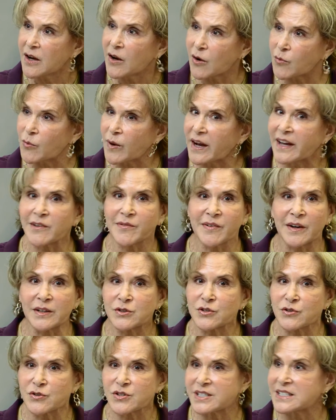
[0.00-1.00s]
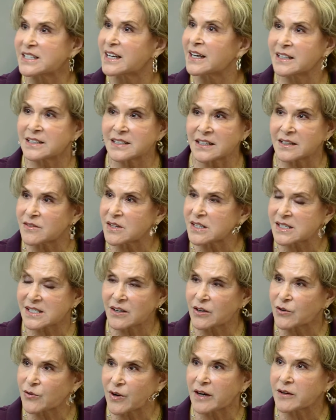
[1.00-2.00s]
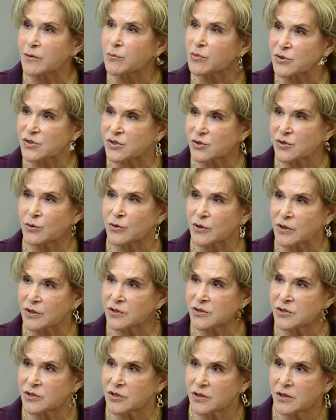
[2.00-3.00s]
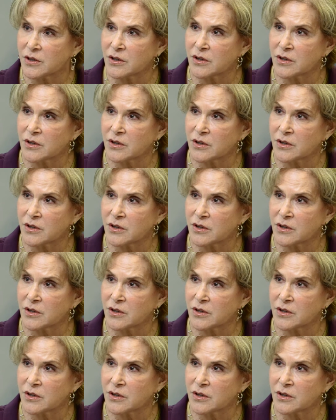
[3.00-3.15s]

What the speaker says: a way of understanding this incredible scourge.